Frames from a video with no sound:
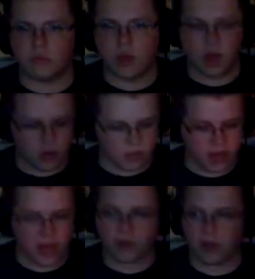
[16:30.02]
Oh,
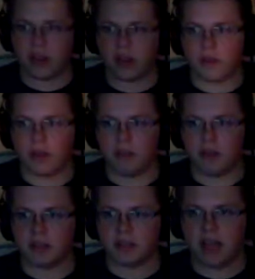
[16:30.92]
dang,
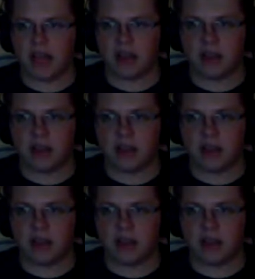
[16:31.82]
Ringabel's dead.